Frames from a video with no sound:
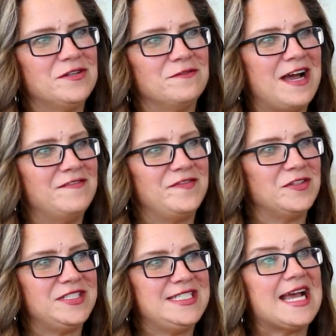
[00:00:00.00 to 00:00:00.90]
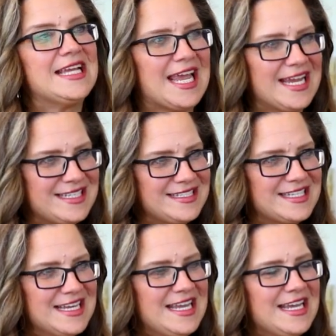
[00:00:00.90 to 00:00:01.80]
been been around for
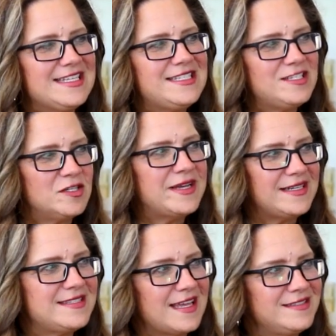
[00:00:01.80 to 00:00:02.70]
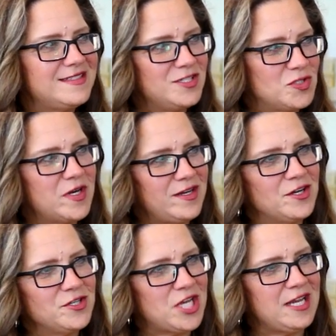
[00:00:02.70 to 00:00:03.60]
decades, it still makes sense to join
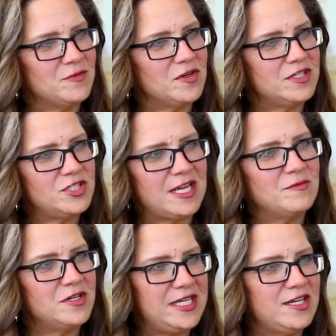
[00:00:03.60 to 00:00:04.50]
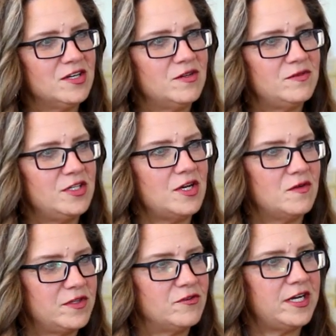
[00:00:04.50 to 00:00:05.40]
our chamber. The chamber here, you
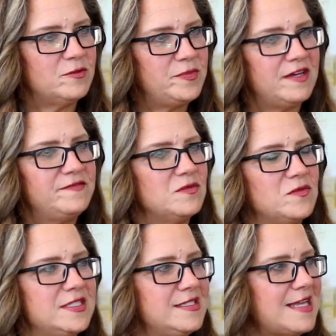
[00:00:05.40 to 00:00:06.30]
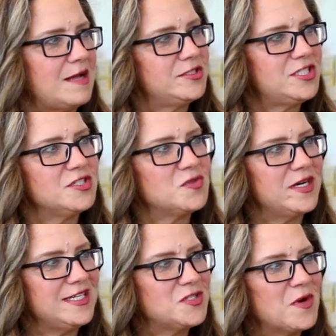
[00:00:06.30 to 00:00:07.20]
know, the Greater Bluffton was established in
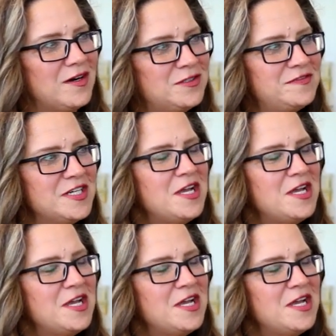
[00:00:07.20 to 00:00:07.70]
twenty twelve.